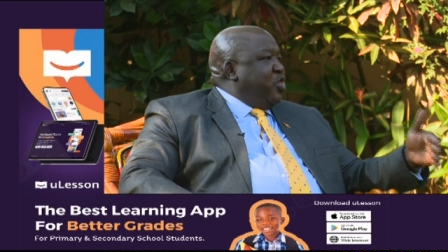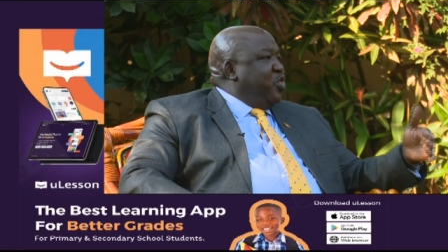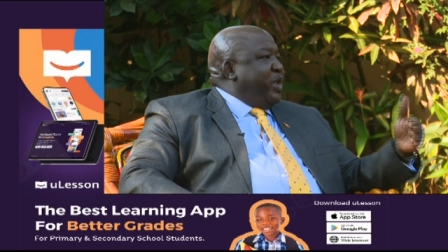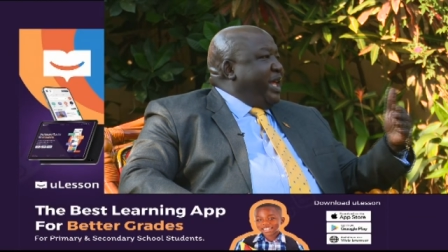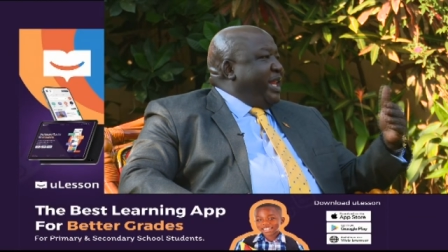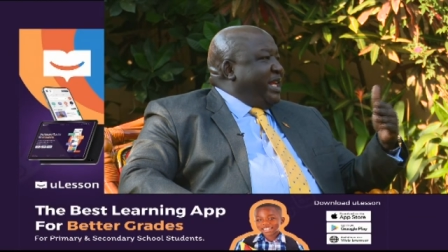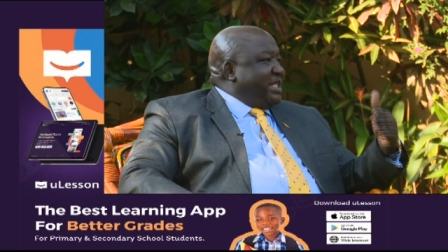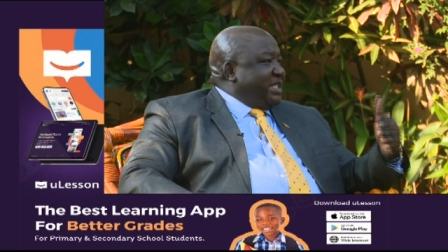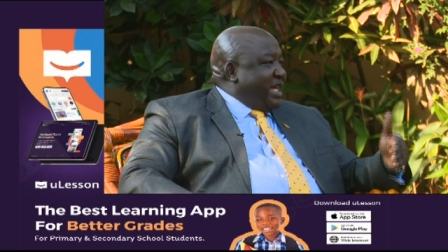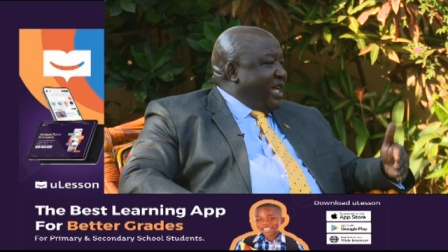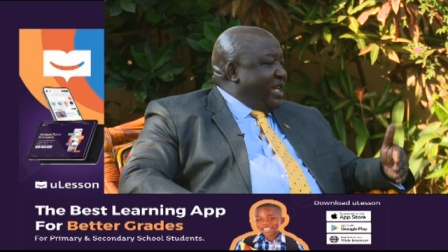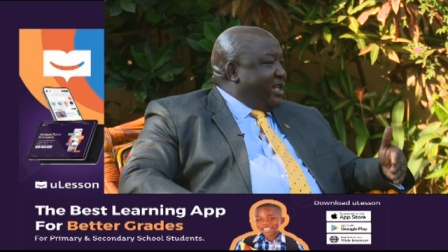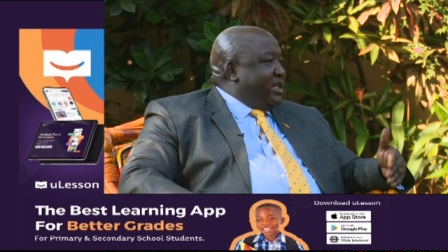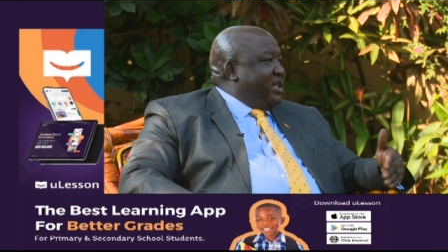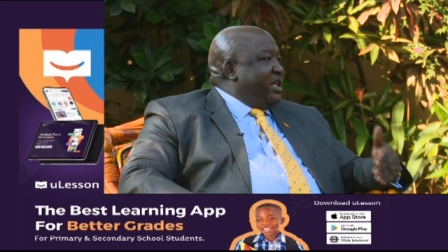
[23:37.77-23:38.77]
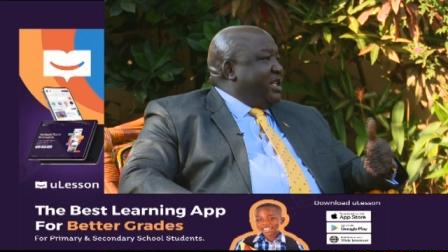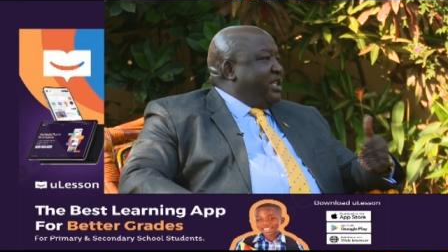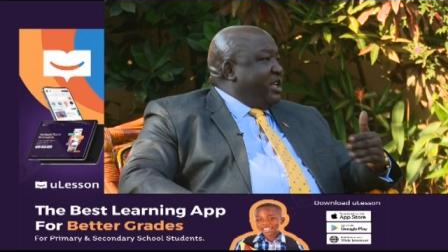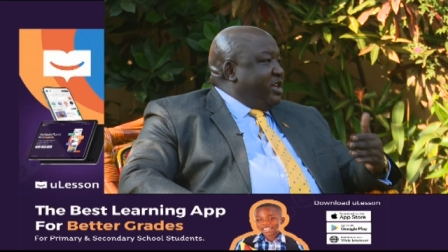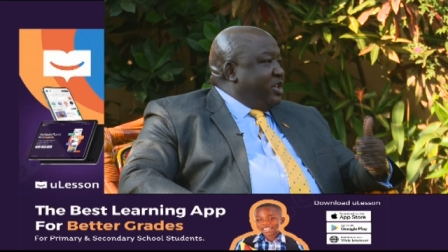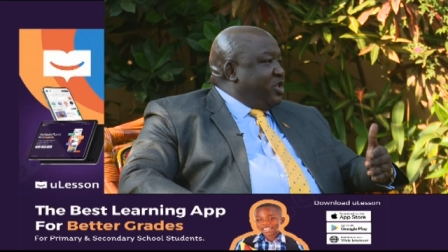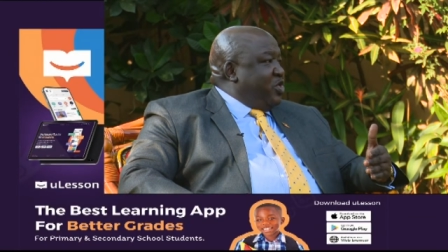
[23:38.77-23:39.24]
will understand
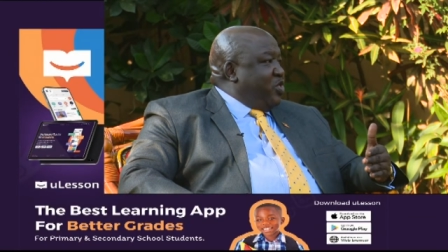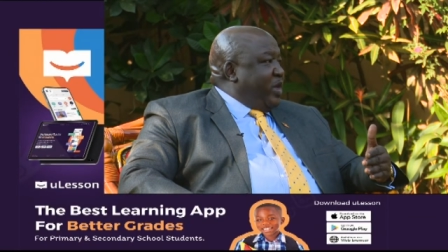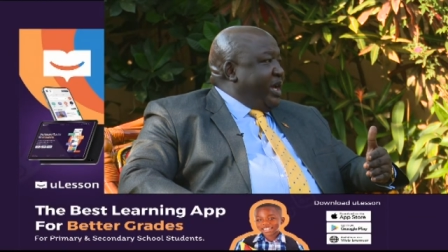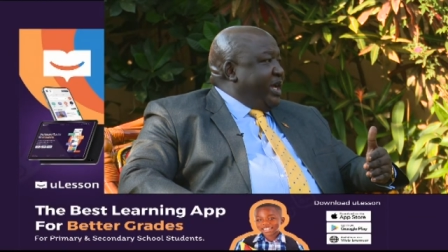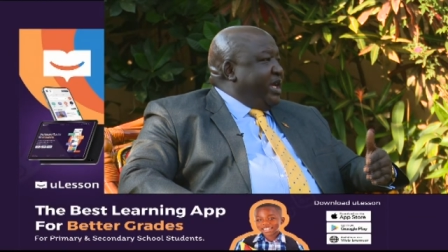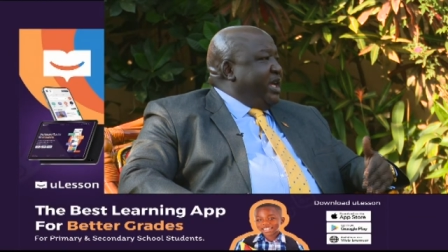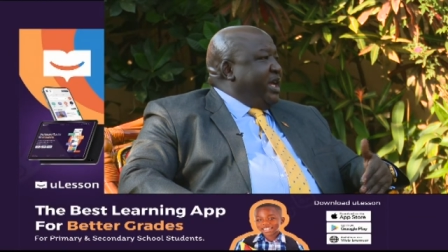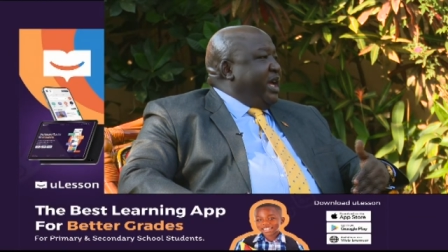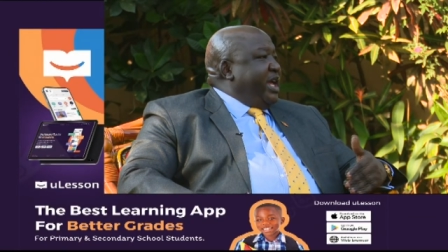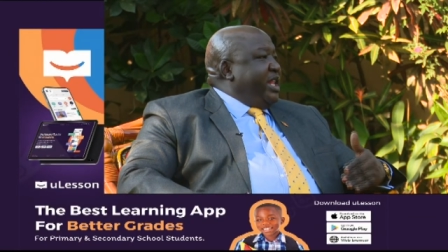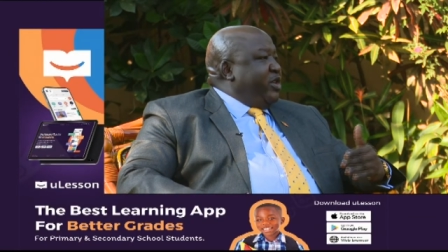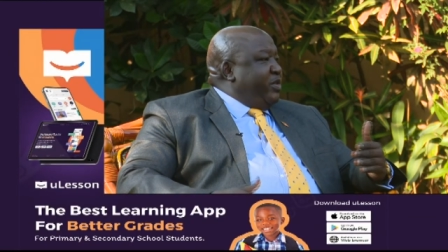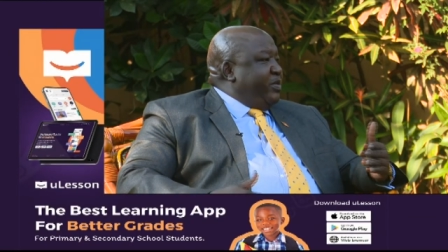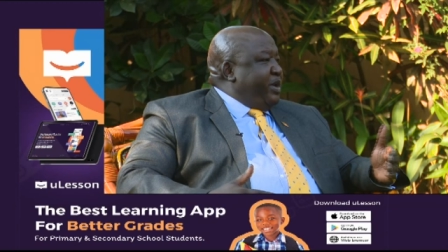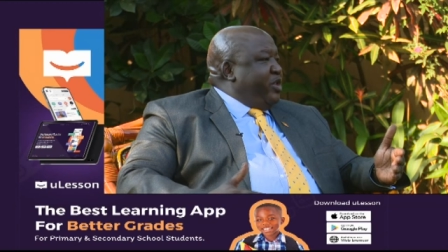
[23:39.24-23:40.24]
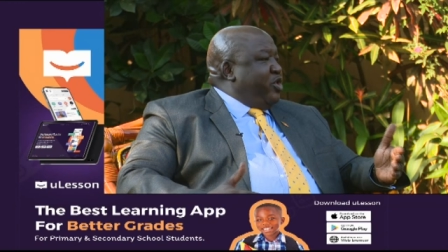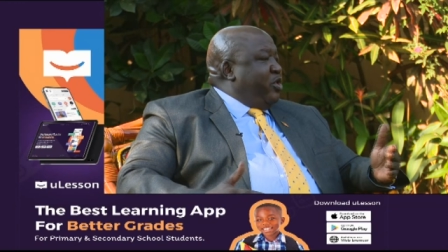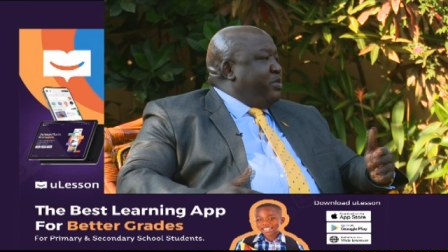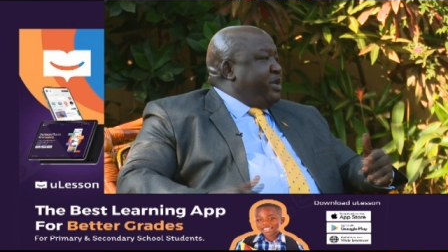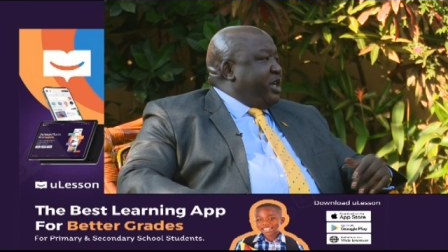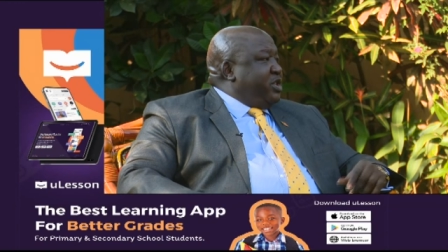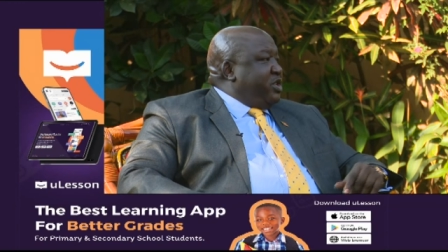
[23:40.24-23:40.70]
the reason why, and there will be no
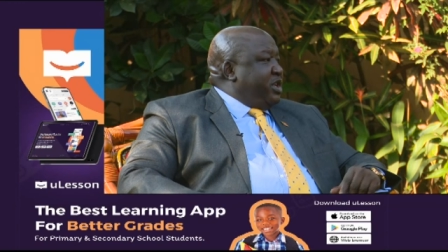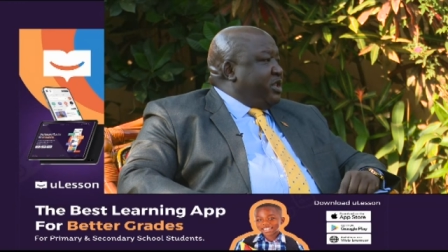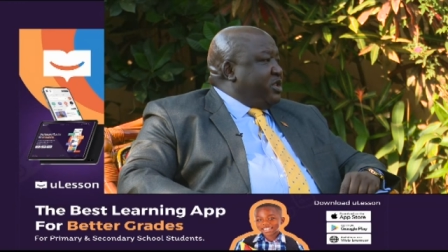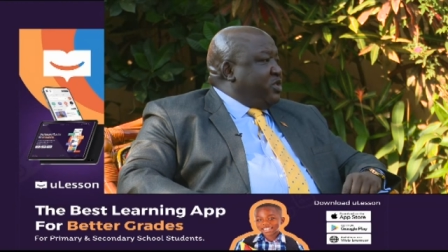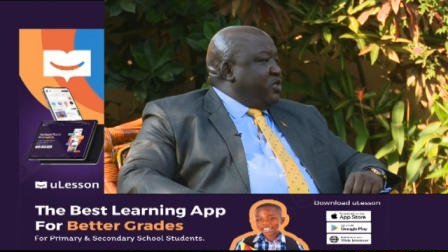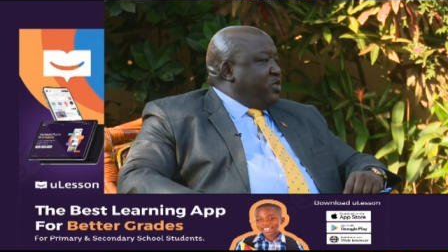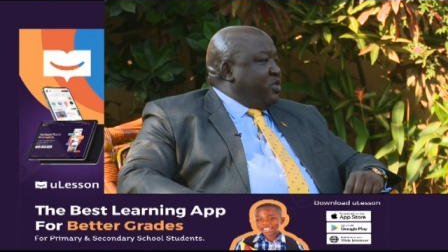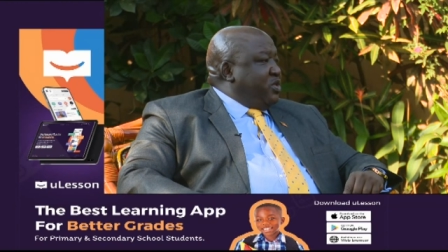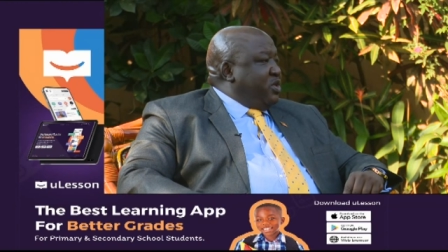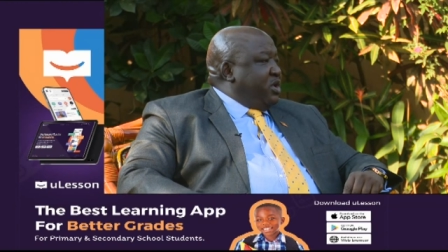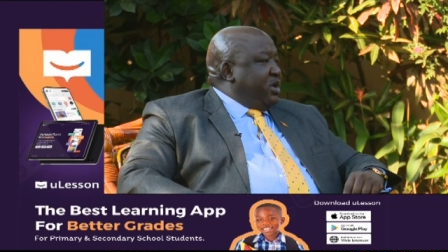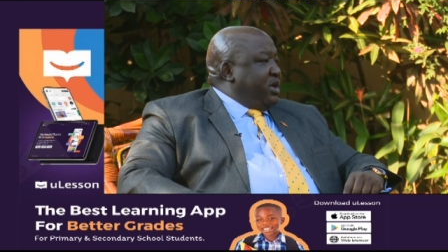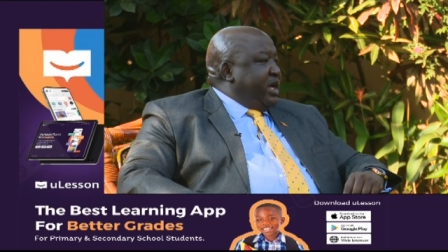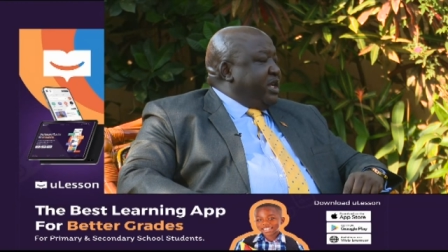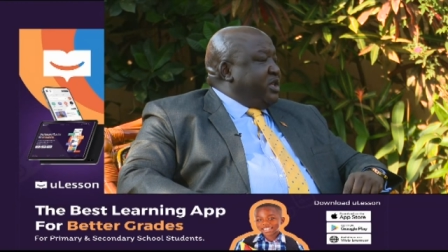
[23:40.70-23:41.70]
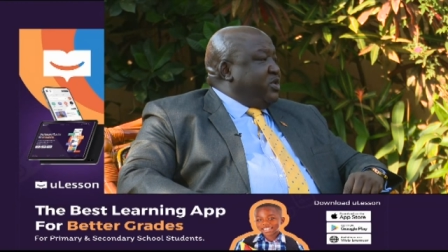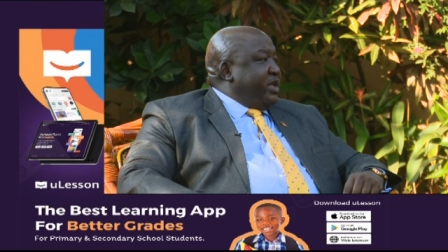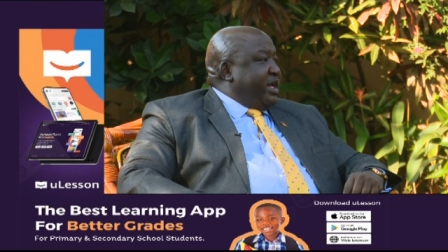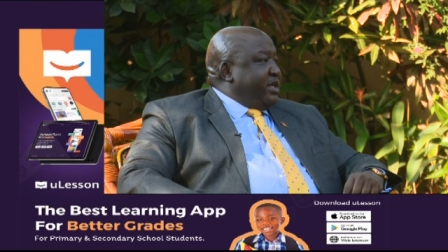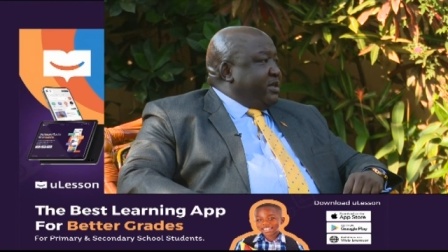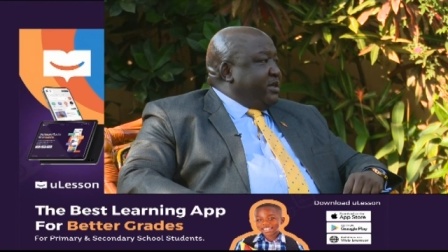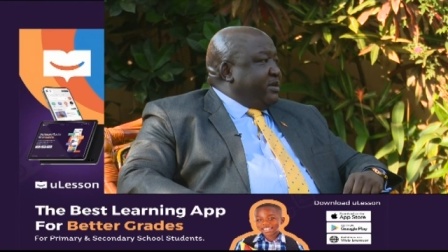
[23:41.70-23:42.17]
objection as to, as to
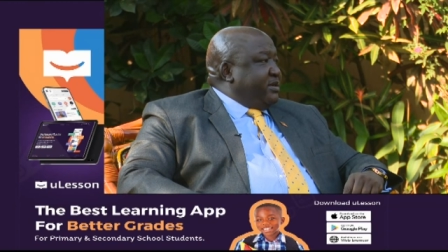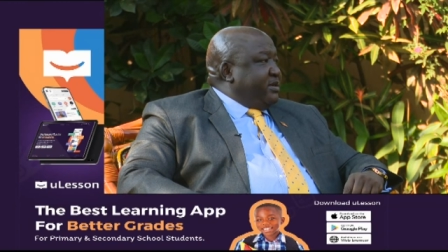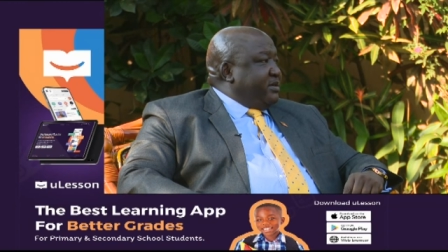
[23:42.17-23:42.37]
that.